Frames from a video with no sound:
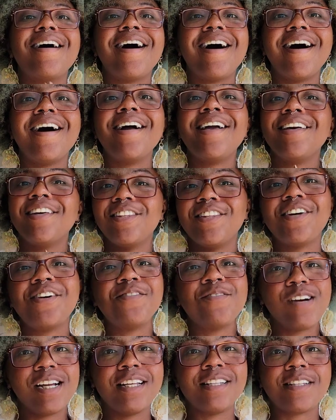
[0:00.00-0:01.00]
Hi, hello,
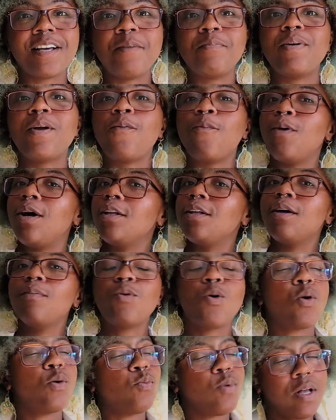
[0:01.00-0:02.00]
what is up, and welcome
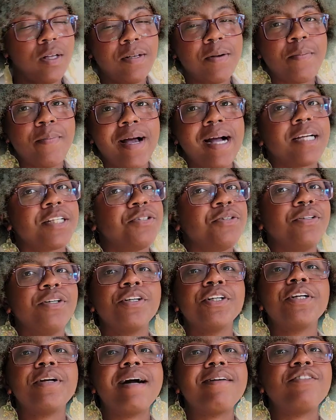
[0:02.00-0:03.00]
or welcome back to
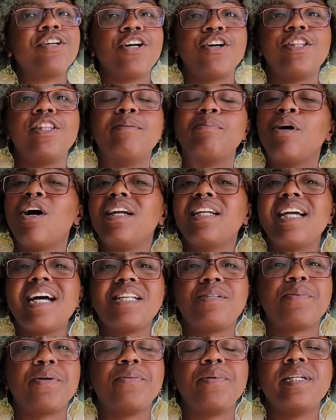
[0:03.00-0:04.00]
Girl You Haven't Heard, the
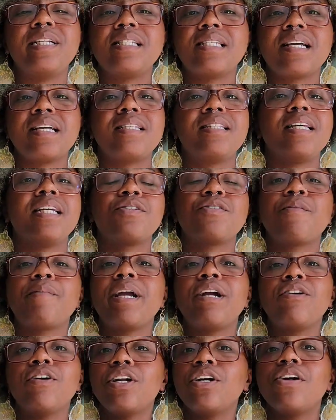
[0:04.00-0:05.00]
podcast where we discuss things from a
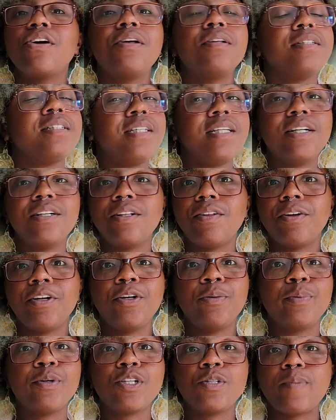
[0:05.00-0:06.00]
critical,
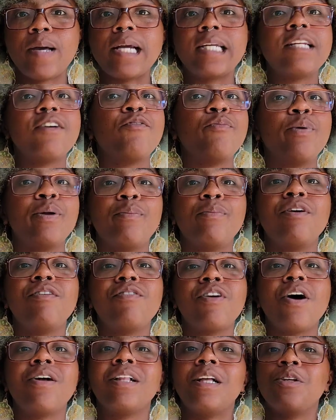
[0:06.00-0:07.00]
decolonial perspective, but above
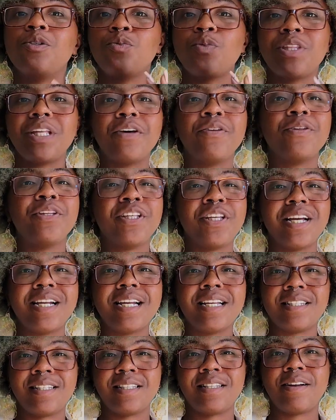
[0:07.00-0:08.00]
all else, without the
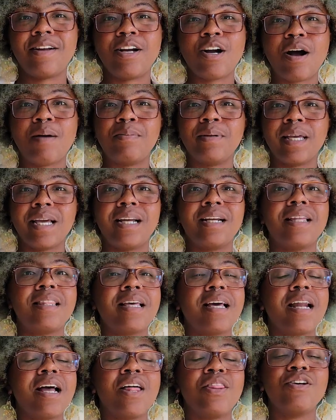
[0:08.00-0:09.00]
unnecessary propaganda
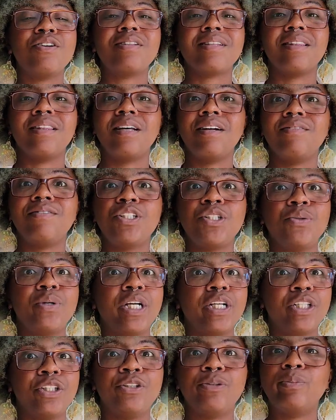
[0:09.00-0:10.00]
that others love to
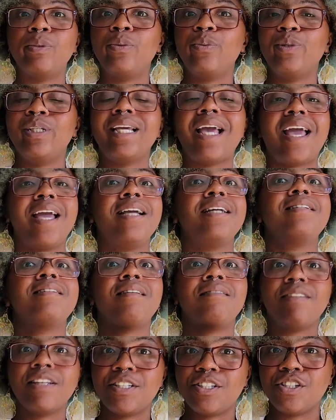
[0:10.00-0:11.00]
include, but we hate
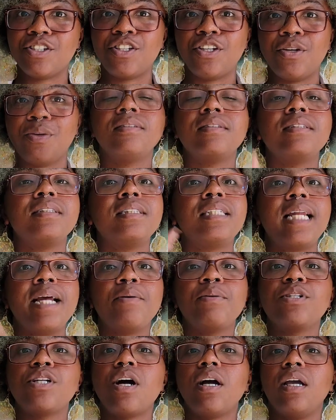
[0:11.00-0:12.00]
to listen to. Today
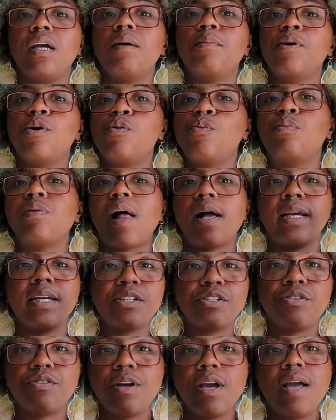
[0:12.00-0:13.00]
we're talking about Black
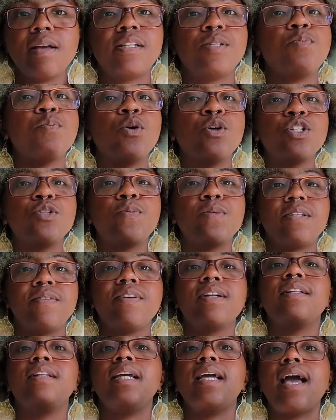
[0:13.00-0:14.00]
history, more
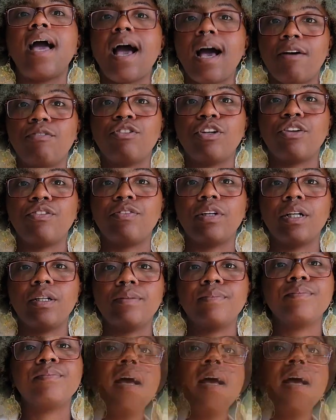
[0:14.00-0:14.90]
specifically Africville.